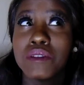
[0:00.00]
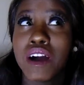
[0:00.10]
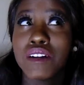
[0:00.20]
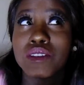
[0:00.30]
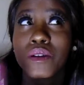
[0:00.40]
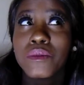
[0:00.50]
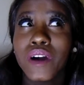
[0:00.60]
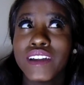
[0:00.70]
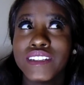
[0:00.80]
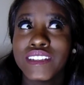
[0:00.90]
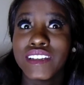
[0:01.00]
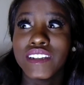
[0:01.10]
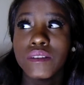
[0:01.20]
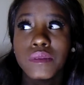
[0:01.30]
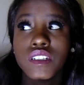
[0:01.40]
I don't know why I didn't get
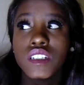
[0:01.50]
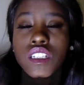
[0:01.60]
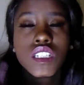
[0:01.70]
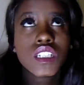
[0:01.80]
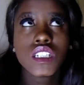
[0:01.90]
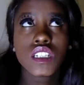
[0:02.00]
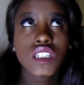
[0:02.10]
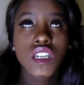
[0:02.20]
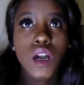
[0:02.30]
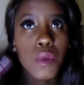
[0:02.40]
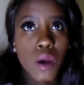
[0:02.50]
it, but I'm